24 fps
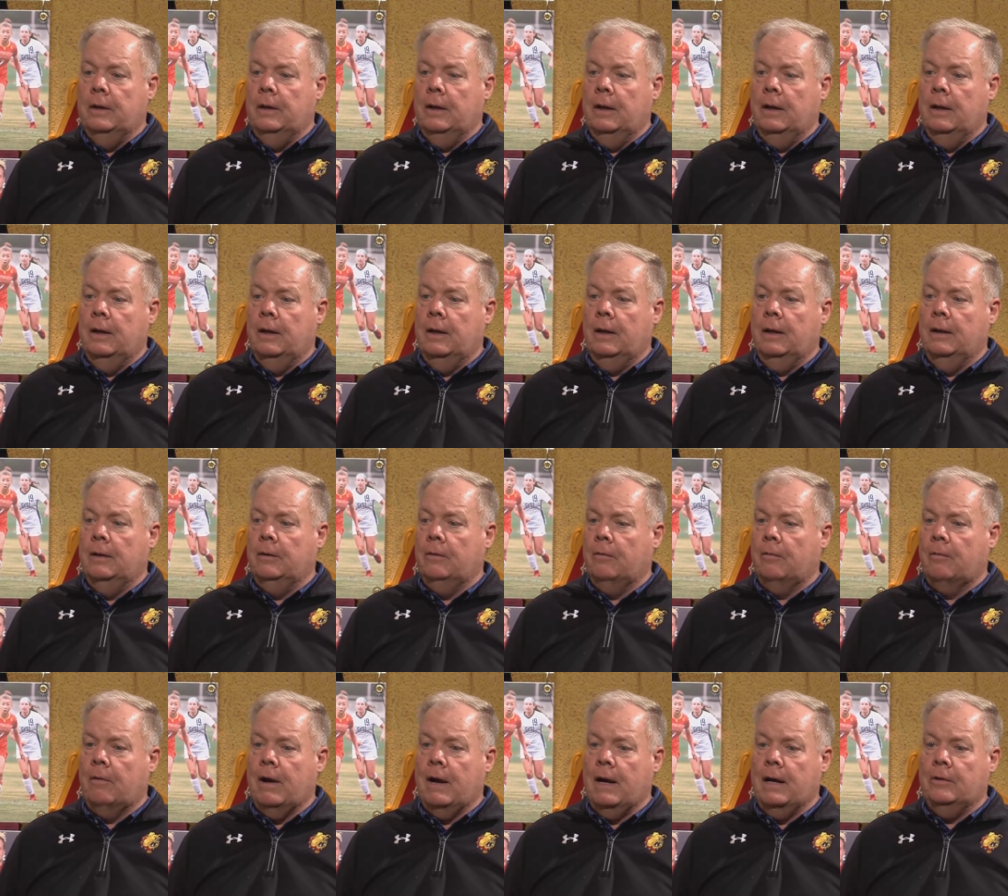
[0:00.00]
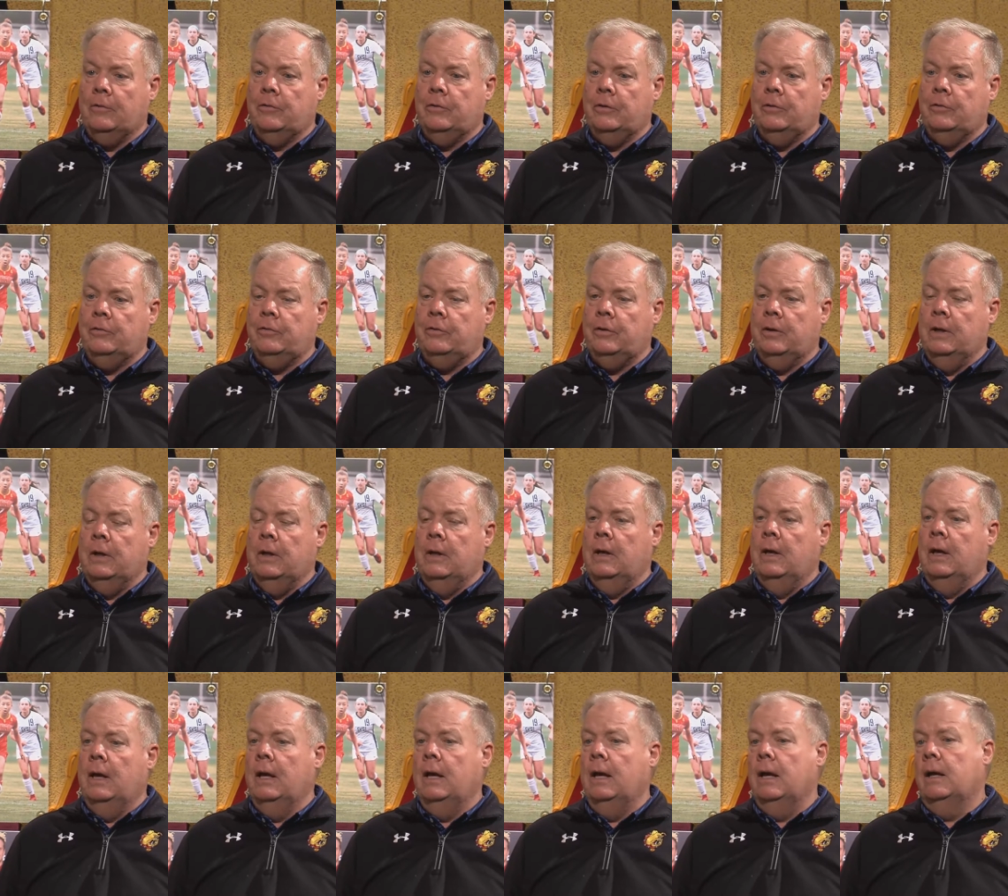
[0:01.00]
uh, in garages.
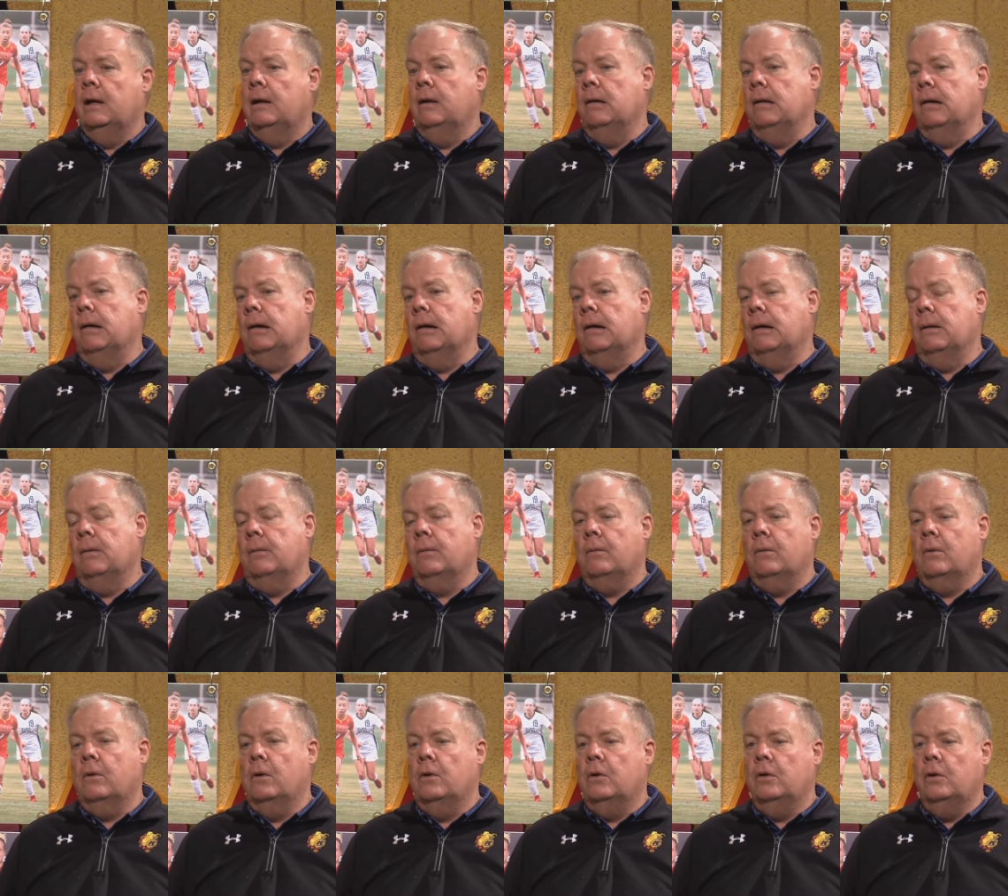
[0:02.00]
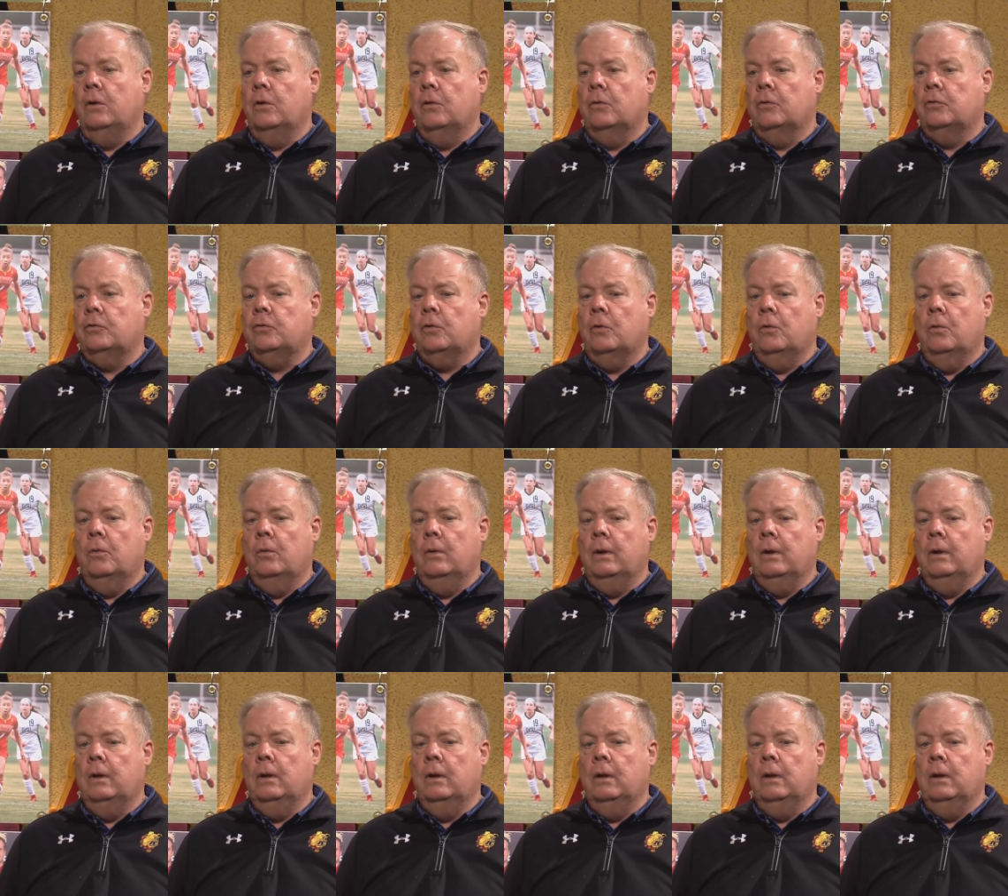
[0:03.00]
And, uh, you know, so uh,